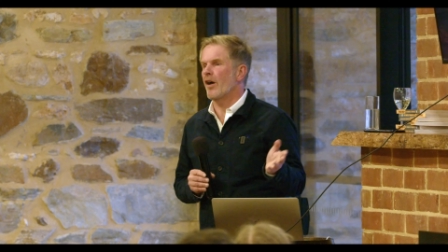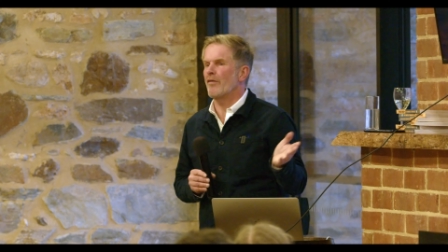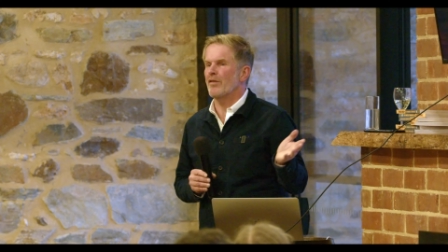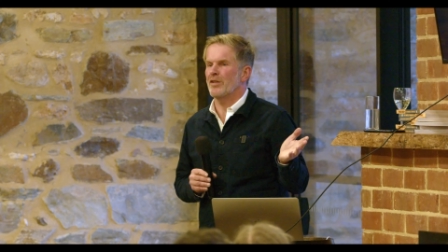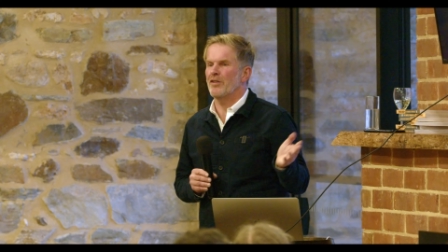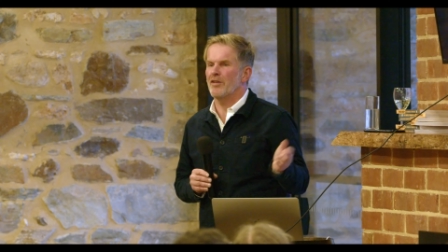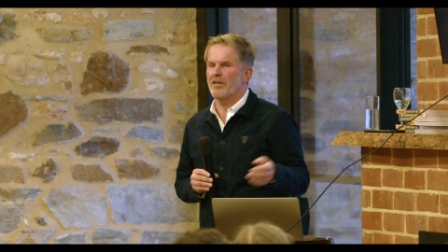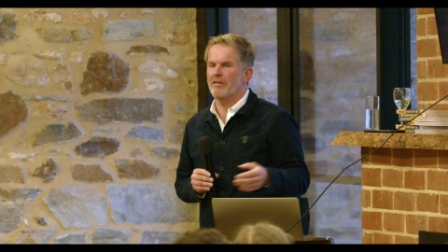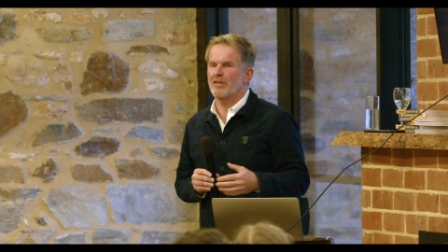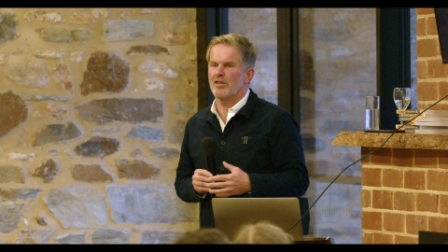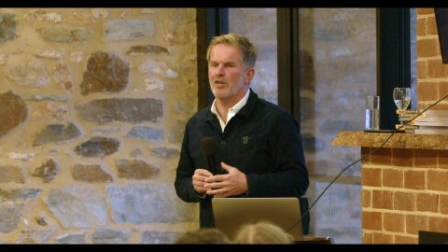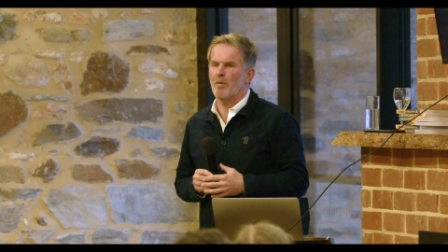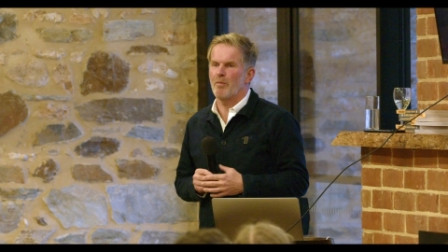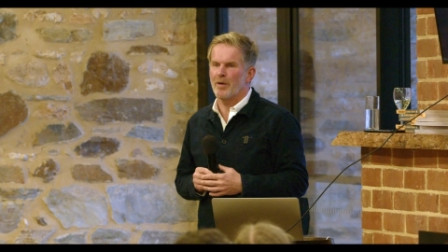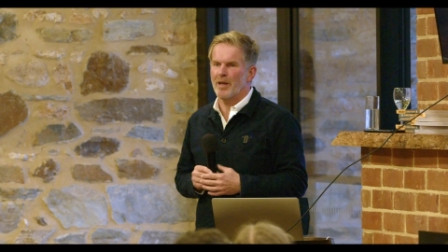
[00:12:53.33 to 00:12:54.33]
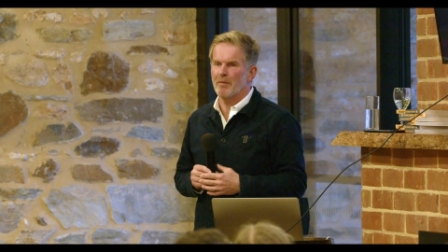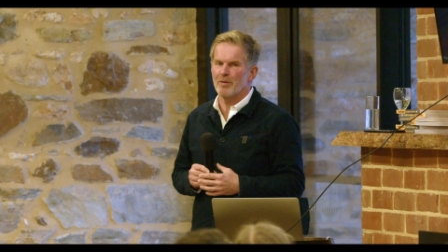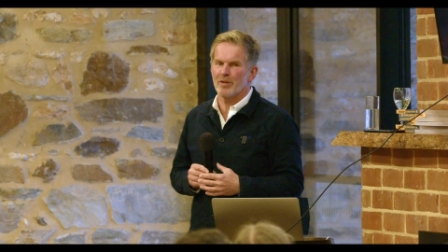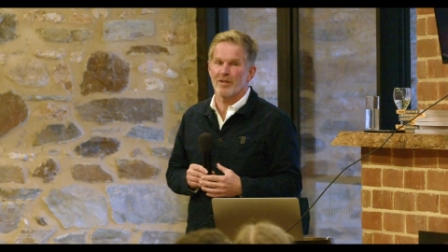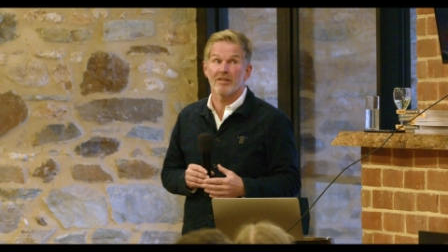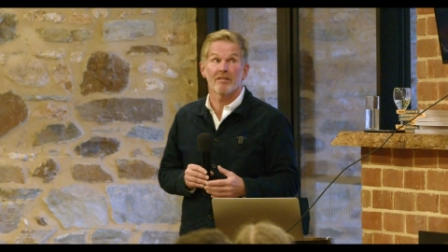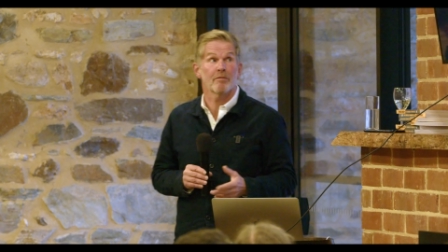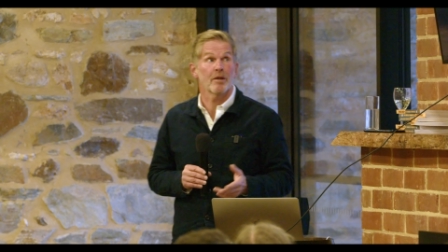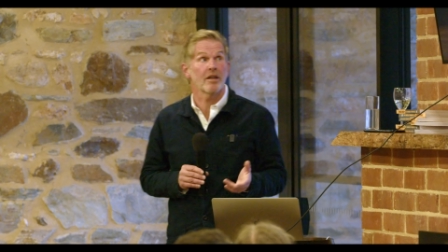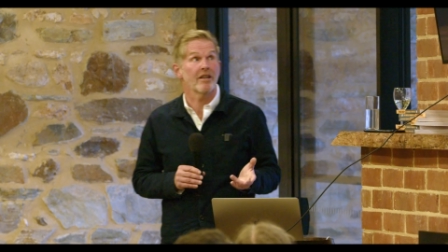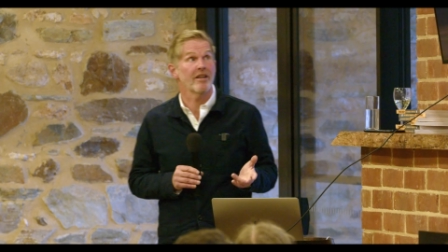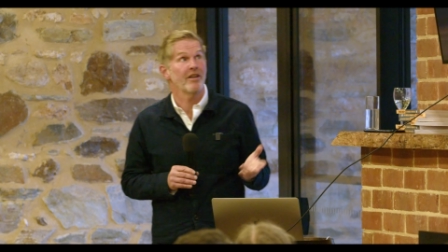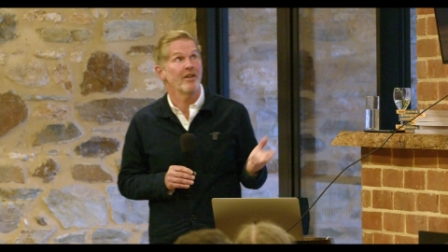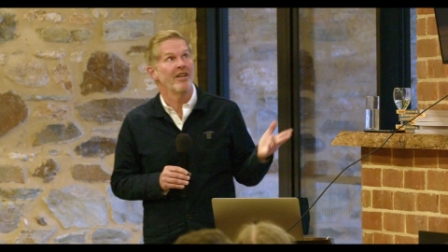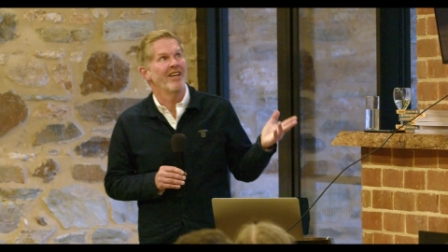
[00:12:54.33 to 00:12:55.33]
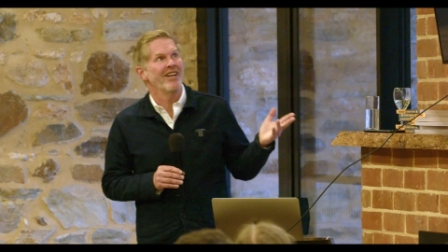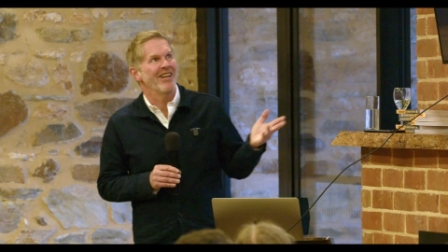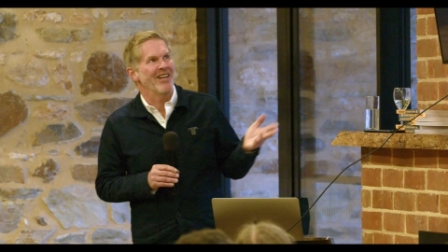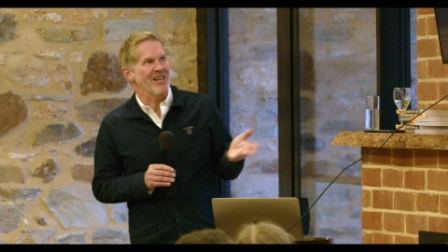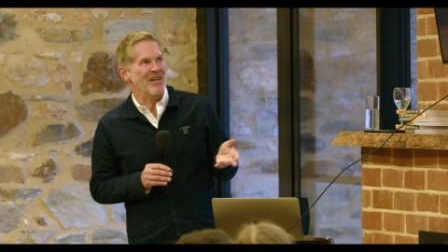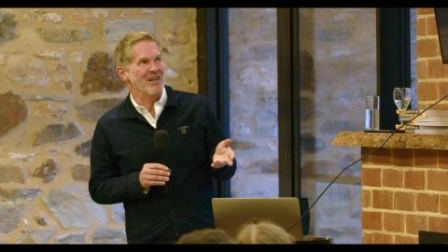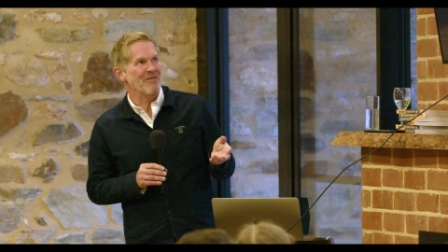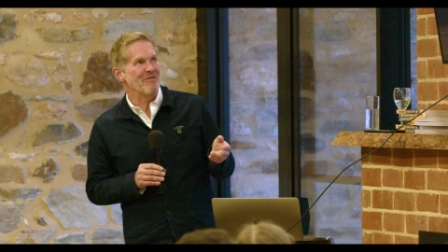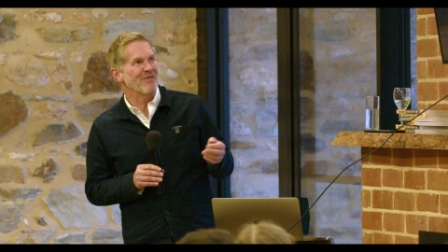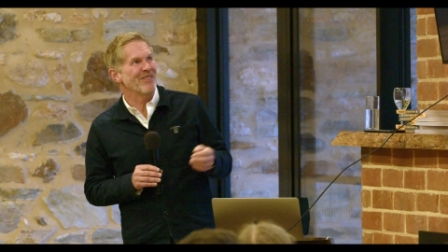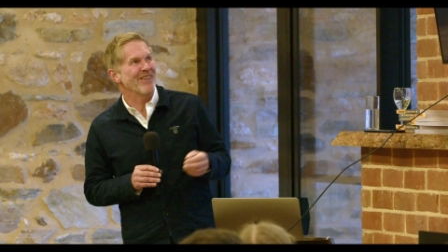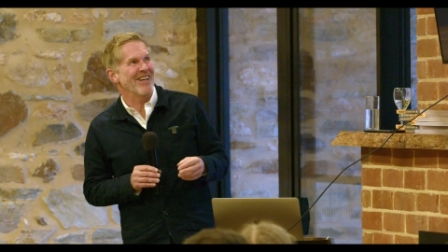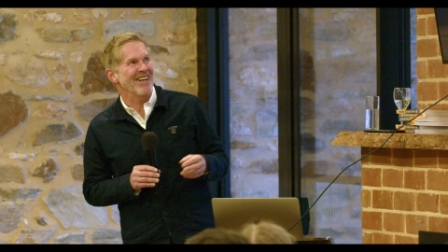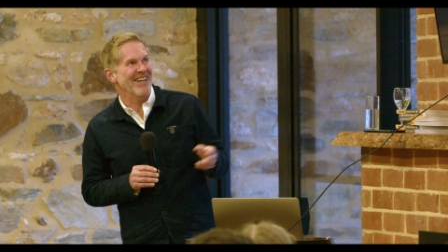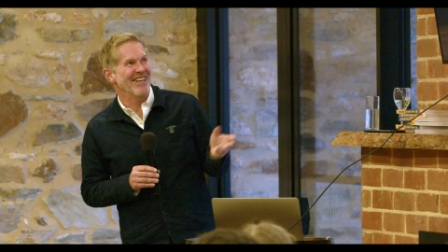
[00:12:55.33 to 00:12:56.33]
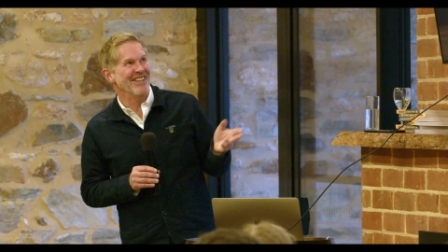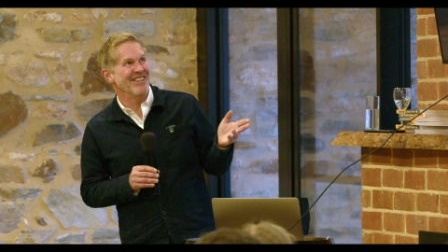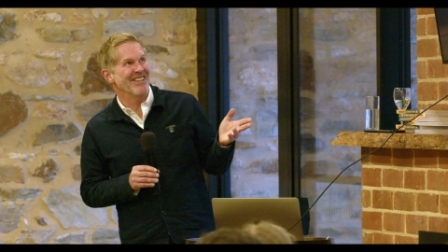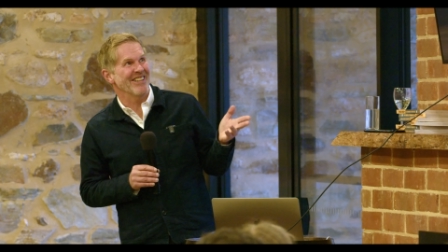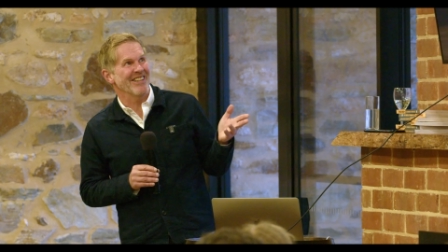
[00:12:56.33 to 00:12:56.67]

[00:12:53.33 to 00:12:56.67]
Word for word: obviously none of us shop on Amazon, but. Um, and